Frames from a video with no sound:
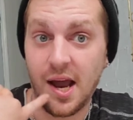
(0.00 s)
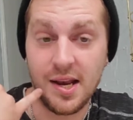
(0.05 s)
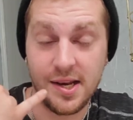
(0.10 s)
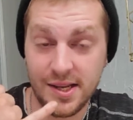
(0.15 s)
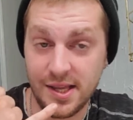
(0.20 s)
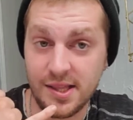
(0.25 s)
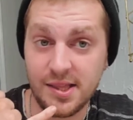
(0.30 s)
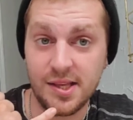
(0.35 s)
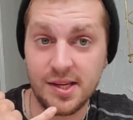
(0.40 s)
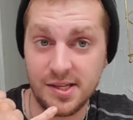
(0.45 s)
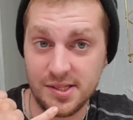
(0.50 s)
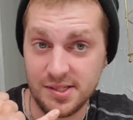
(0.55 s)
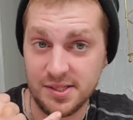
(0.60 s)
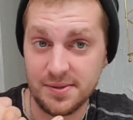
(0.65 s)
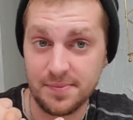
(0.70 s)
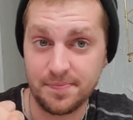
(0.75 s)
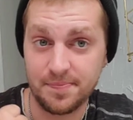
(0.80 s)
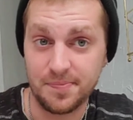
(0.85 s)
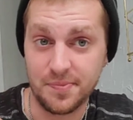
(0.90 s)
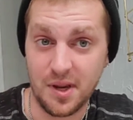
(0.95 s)
I need
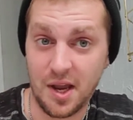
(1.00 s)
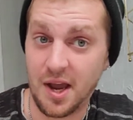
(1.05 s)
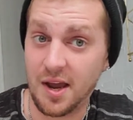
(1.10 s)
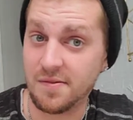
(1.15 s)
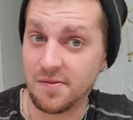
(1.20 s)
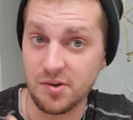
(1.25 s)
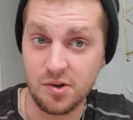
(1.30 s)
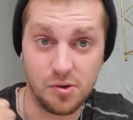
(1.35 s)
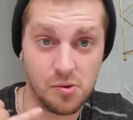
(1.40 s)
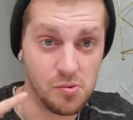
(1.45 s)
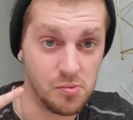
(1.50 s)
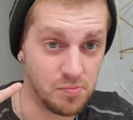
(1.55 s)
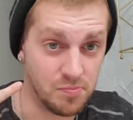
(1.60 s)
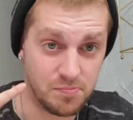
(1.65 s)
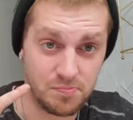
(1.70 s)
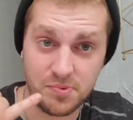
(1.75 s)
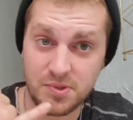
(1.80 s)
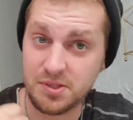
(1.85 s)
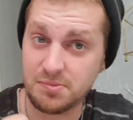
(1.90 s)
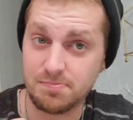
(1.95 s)
these. I have a new
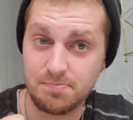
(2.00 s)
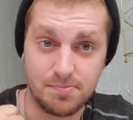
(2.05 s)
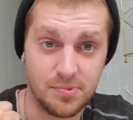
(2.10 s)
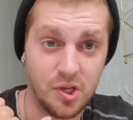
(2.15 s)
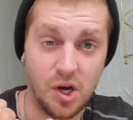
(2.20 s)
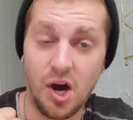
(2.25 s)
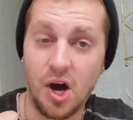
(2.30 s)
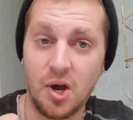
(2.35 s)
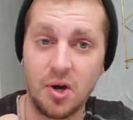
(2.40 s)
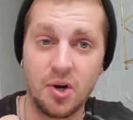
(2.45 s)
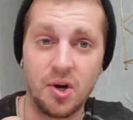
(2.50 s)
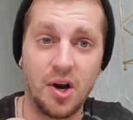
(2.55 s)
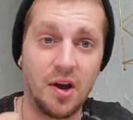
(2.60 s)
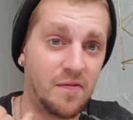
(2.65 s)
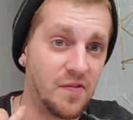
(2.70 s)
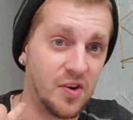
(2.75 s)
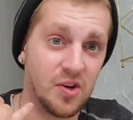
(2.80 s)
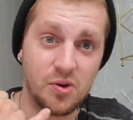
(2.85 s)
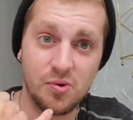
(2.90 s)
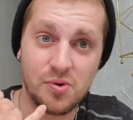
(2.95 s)
daughter, I
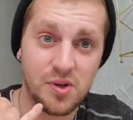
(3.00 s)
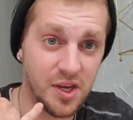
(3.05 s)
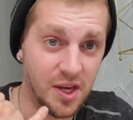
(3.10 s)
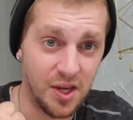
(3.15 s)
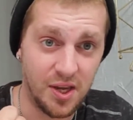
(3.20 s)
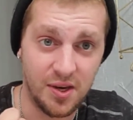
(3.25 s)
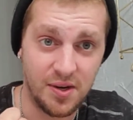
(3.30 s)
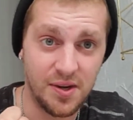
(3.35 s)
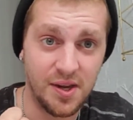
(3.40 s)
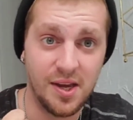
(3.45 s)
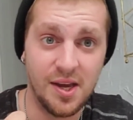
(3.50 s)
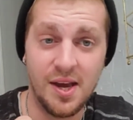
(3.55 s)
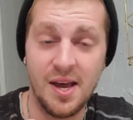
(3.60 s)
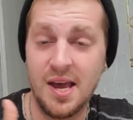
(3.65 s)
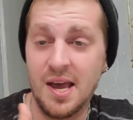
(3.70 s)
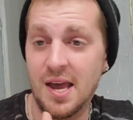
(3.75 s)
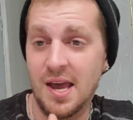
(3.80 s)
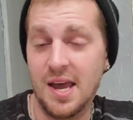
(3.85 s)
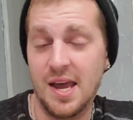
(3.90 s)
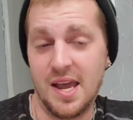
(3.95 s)
have a new kid,
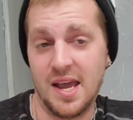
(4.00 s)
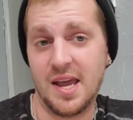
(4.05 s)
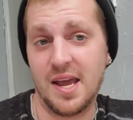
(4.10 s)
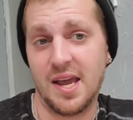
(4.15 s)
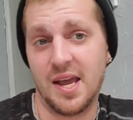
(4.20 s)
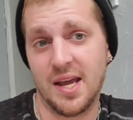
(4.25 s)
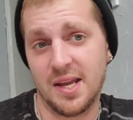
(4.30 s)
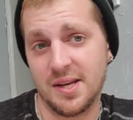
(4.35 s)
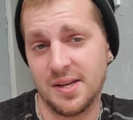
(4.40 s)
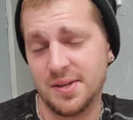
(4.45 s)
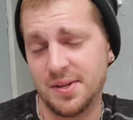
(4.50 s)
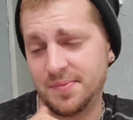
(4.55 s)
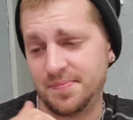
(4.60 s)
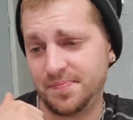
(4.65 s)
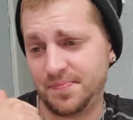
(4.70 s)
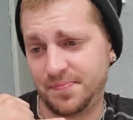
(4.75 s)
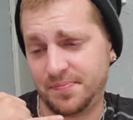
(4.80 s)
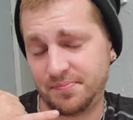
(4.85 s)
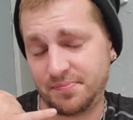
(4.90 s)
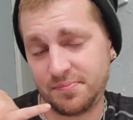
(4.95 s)
and
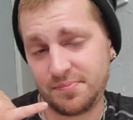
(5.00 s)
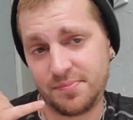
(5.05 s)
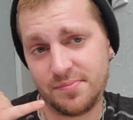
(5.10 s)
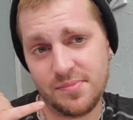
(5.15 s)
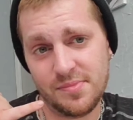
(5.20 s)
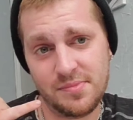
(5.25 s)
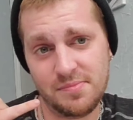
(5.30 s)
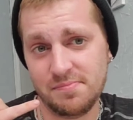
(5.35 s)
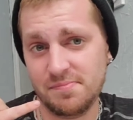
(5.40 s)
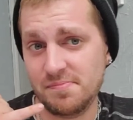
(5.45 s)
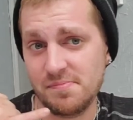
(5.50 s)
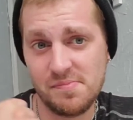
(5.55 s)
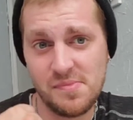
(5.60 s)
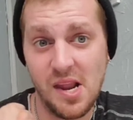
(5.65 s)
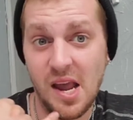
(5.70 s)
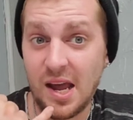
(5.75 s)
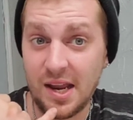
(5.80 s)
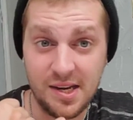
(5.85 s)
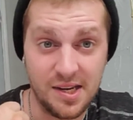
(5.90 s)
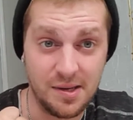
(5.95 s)

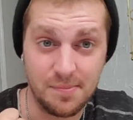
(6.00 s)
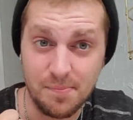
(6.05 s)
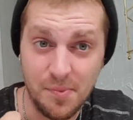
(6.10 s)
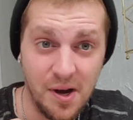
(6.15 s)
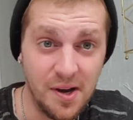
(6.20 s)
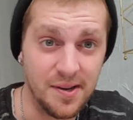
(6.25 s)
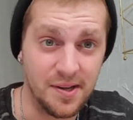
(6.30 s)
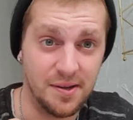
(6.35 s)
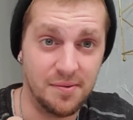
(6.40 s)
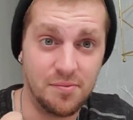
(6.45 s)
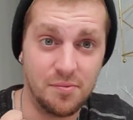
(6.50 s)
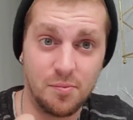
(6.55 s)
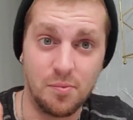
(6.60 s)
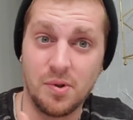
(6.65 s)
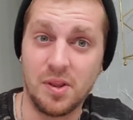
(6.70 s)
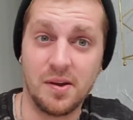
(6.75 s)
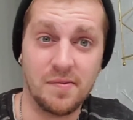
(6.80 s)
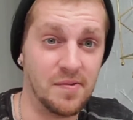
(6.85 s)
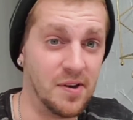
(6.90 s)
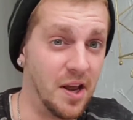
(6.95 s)
I need money.
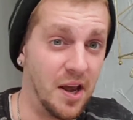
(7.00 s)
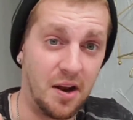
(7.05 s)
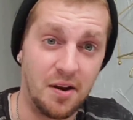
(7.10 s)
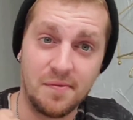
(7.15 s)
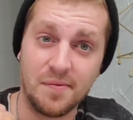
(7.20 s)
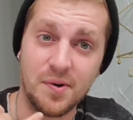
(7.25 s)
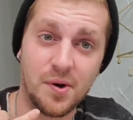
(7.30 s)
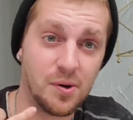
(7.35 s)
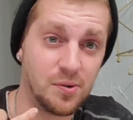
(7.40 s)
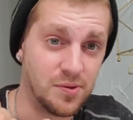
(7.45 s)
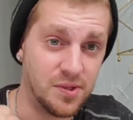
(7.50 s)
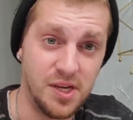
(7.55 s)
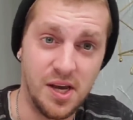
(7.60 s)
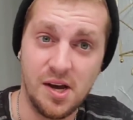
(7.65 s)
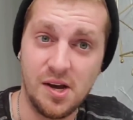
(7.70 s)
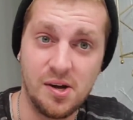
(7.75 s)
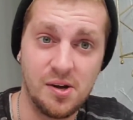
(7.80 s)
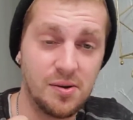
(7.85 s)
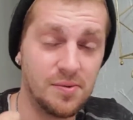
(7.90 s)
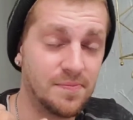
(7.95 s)
We're living out of a
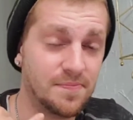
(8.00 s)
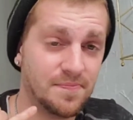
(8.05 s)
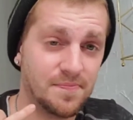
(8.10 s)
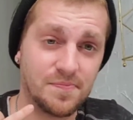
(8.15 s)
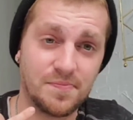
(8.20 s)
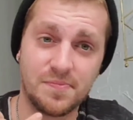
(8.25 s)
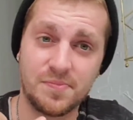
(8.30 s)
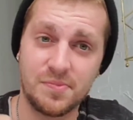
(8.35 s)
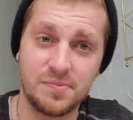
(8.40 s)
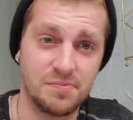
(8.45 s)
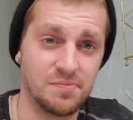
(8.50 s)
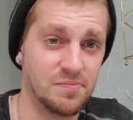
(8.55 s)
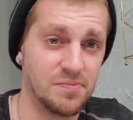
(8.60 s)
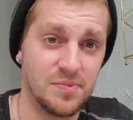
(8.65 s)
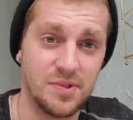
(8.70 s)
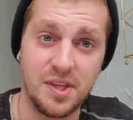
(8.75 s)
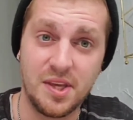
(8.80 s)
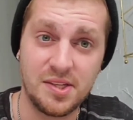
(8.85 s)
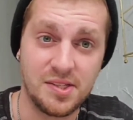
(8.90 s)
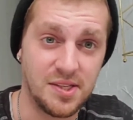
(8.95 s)
hotel,
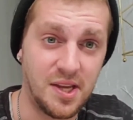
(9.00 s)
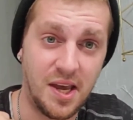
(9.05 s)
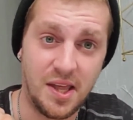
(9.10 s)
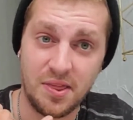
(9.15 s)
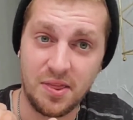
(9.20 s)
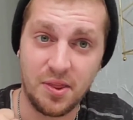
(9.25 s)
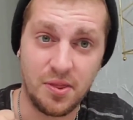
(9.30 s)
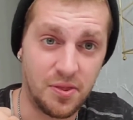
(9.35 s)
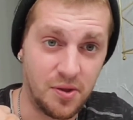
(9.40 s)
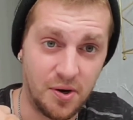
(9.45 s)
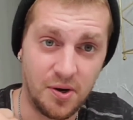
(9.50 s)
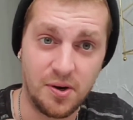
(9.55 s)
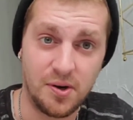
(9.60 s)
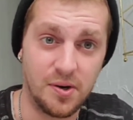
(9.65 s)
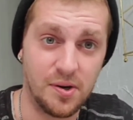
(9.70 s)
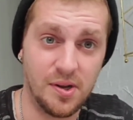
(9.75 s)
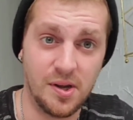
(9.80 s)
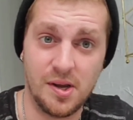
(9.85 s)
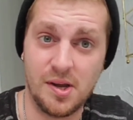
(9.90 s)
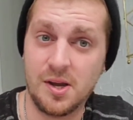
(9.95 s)
this, that, and the
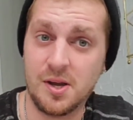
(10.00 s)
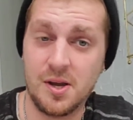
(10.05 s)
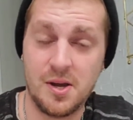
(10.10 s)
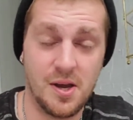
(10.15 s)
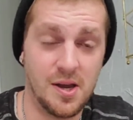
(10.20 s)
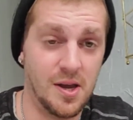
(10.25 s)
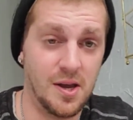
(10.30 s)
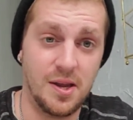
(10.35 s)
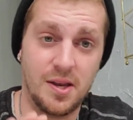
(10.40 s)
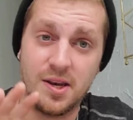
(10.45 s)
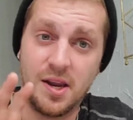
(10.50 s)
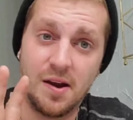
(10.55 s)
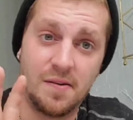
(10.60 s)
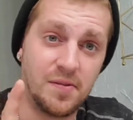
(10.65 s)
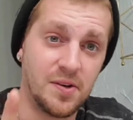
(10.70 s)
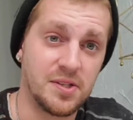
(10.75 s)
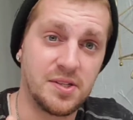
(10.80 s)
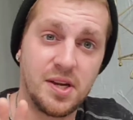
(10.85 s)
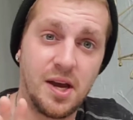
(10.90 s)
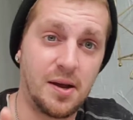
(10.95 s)
third.
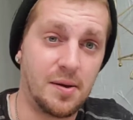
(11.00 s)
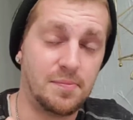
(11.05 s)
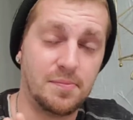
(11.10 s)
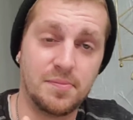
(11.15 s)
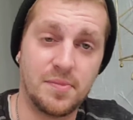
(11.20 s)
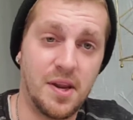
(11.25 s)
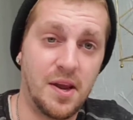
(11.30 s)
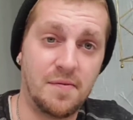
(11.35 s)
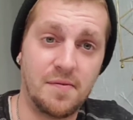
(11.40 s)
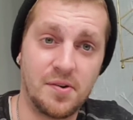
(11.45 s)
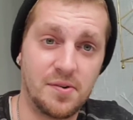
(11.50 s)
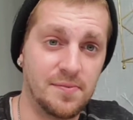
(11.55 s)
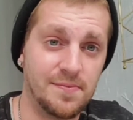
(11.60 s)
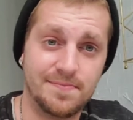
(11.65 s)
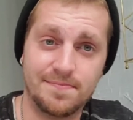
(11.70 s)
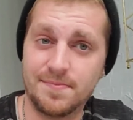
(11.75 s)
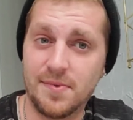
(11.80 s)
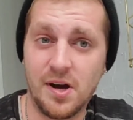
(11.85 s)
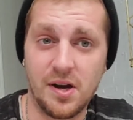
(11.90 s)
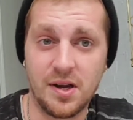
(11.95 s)
Never
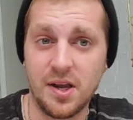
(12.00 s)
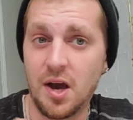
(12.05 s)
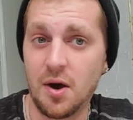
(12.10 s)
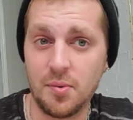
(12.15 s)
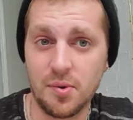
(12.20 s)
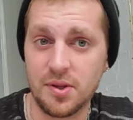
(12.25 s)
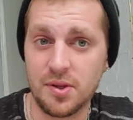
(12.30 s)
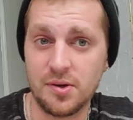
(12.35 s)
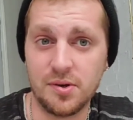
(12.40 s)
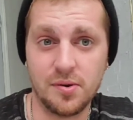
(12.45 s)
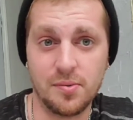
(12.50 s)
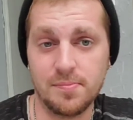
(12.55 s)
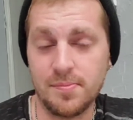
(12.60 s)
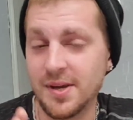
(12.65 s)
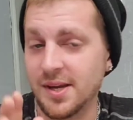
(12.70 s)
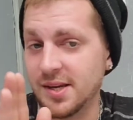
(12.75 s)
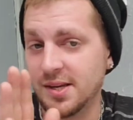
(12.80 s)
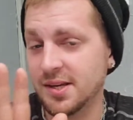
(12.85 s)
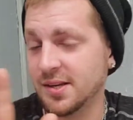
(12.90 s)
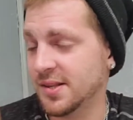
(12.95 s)
hung out with the dude.
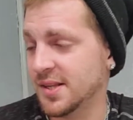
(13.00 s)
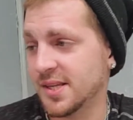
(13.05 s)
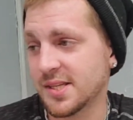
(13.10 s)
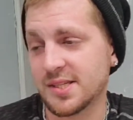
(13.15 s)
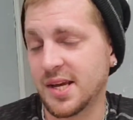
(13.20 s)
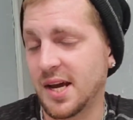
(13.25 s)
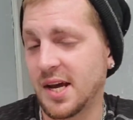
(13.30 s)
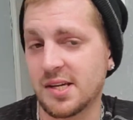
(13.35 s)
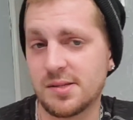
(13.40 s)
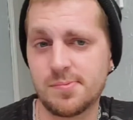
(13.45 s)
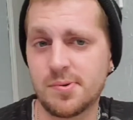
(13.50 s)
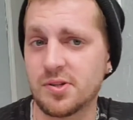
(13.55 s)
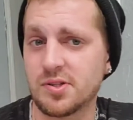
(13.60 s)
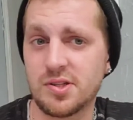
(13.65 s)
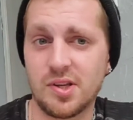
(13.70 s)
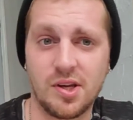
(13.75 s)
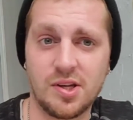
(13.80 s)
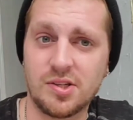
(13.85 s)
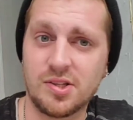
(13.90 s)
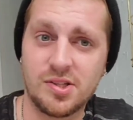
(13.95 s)
Me and this guy's
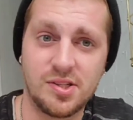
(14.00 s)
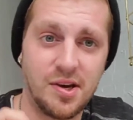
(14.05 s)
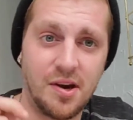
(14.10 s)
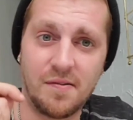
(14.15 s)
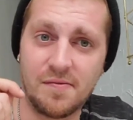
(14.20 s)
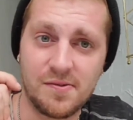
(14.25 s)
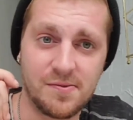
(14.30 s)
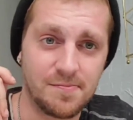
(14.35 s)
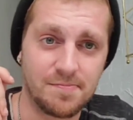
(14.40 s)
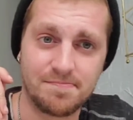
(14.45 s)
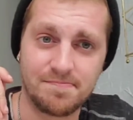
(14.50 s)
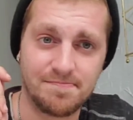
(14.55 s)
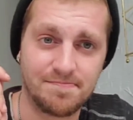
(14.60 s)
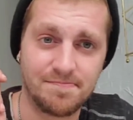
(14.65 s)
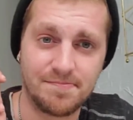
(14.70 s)
personality just never